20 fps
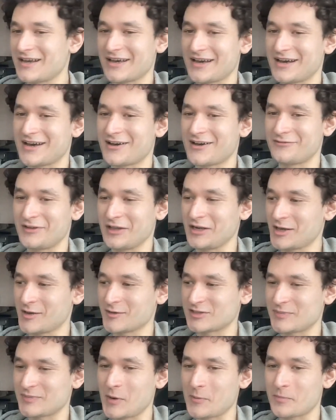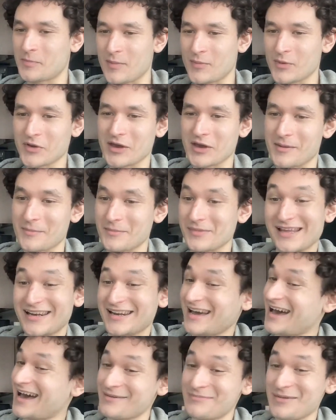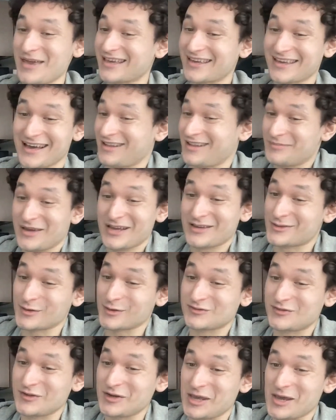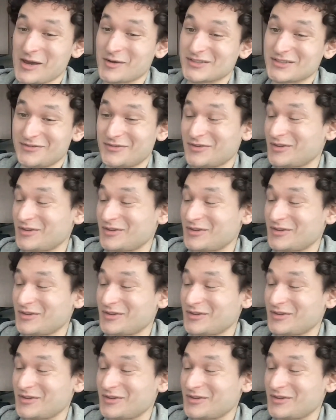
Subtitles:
videos about bubblegum, and I'll make those videos,